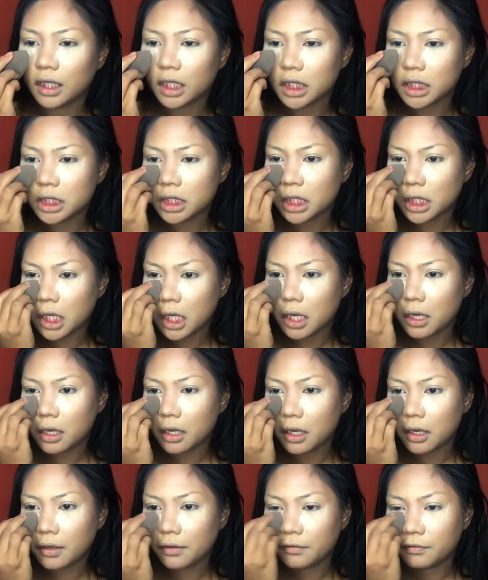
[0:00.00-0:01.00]
It's not
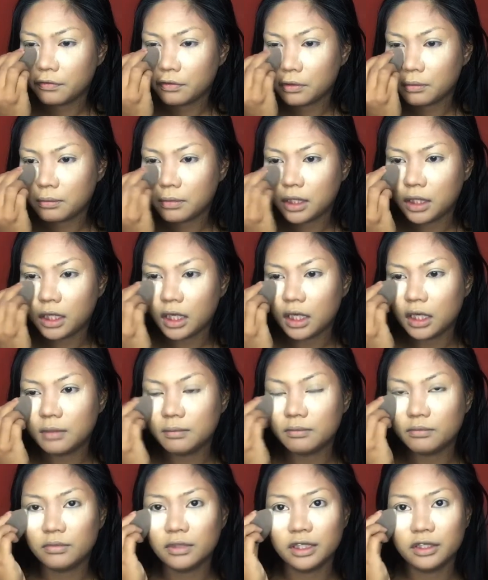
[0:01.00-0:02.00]
for me,
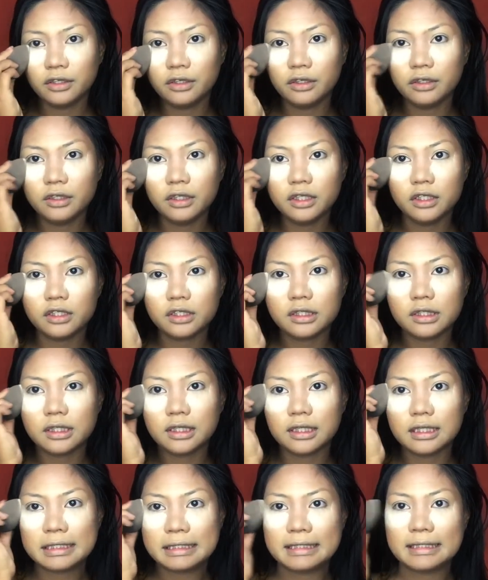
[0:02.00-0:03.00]
I'm literally just
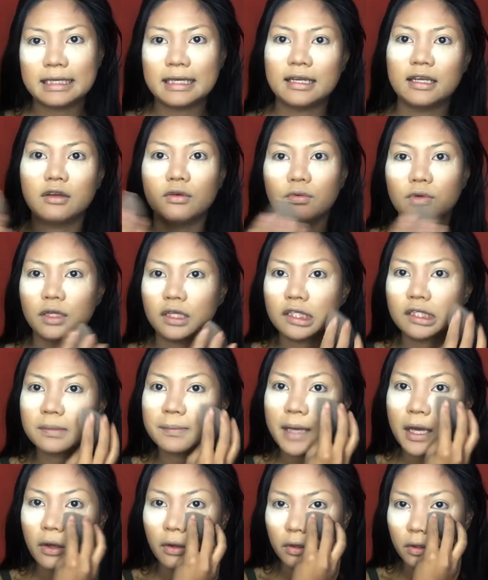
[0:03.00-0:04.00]
gonna set it with this
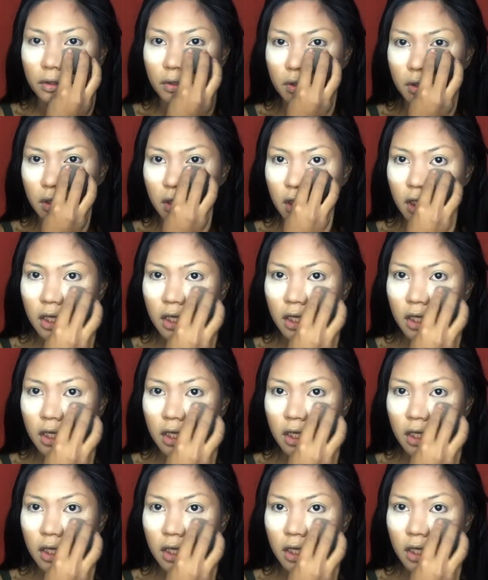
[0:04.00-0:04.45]
powder